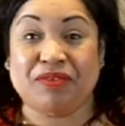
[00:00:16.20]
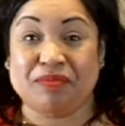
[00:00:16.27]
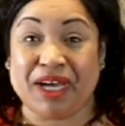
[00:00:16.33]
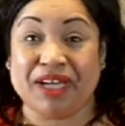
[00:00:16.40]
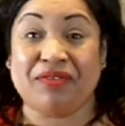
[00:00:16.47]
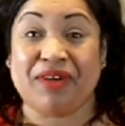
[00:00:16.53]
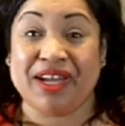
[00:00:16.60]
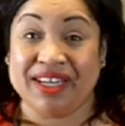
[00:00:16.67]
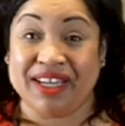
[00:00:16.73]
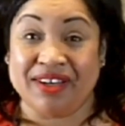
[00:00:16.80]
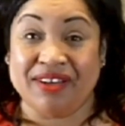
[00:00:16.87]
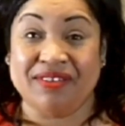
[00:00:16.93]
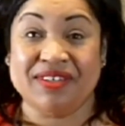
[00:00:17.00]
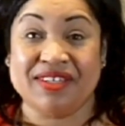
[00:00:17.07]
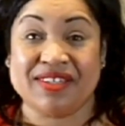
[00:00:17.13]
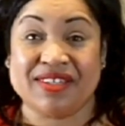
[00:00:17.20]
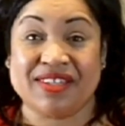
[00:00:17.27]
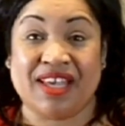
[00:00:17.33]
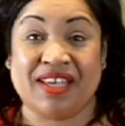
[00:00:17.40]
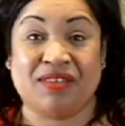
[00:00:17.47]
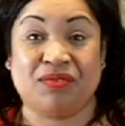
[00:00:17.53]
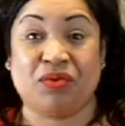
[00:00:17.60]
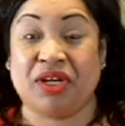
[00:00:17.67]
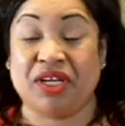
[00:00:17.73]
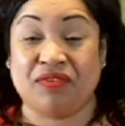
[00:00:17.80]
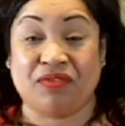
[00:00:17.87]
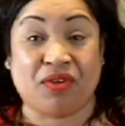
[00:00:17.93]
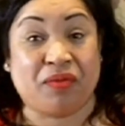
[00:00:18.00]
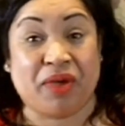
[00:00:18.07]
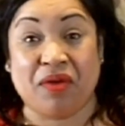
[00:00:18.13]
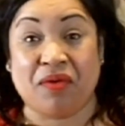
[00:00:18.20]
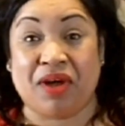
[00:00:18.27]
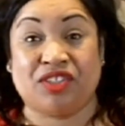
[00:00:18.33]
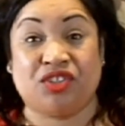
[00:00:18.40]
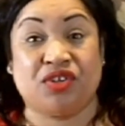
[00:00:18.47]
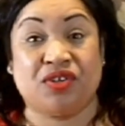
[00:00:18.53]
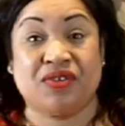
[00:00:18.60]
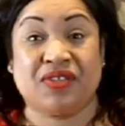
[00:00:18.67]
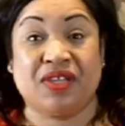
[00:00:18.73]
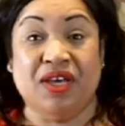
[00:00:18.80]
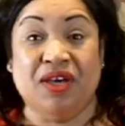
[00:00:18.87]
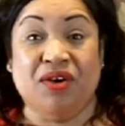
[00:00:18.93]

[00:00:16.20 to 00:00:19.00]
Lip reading: of mind right now is working for Weight Watchers.